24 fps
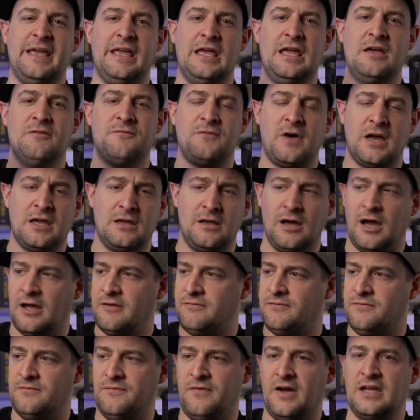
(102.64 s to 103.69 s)
if I,
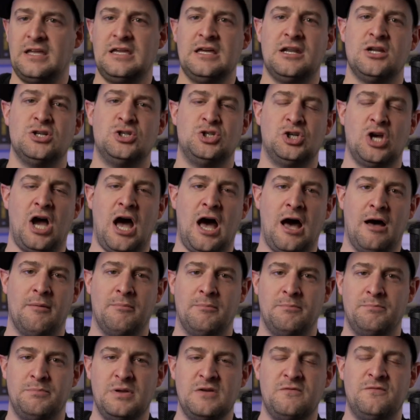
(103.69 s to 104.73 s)
if I get a
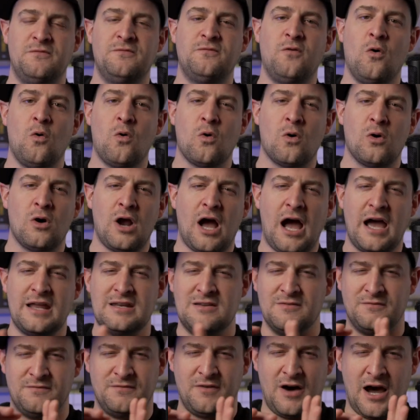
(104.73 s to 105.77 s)
job before I
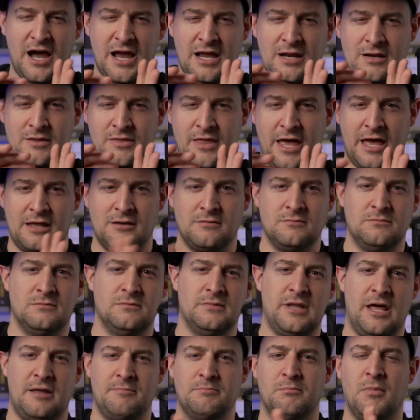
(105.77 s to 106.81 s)
divide that
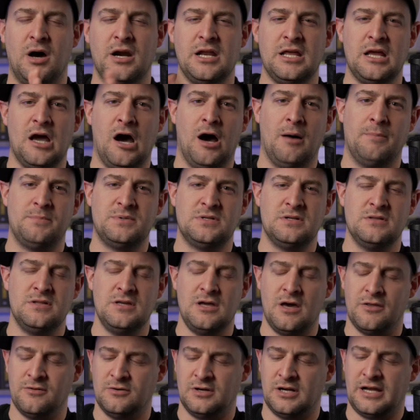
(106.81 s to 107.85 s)
that money up to
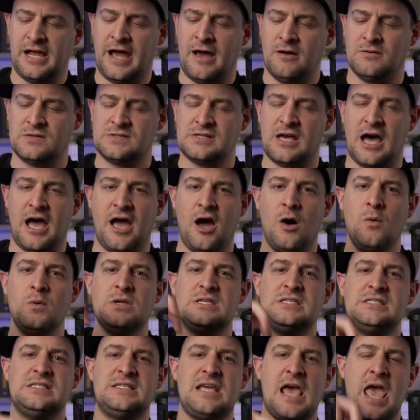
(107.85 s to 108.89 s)
the other accounts, I
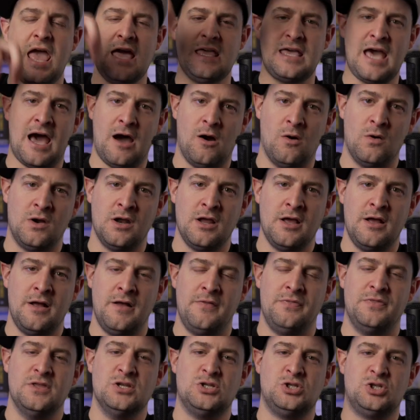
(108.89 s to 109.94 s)
always take out
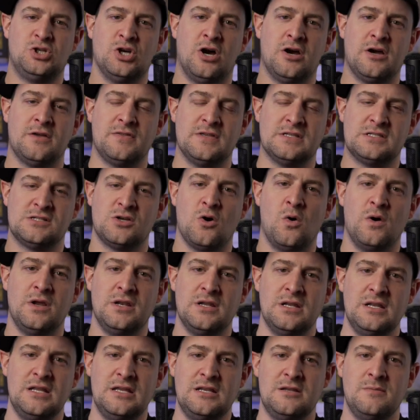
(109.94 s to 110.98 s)
the chunk that's
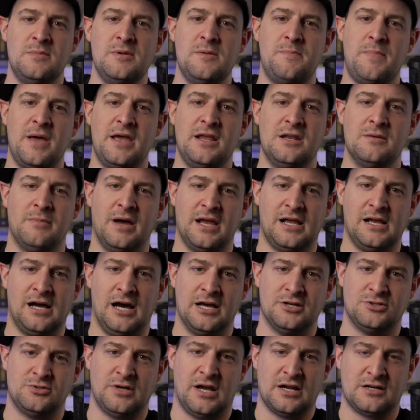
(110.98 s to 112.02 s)
going to need to be paid to my
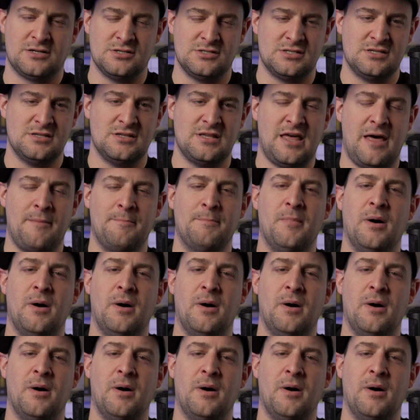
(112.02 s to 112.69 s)
contractor so that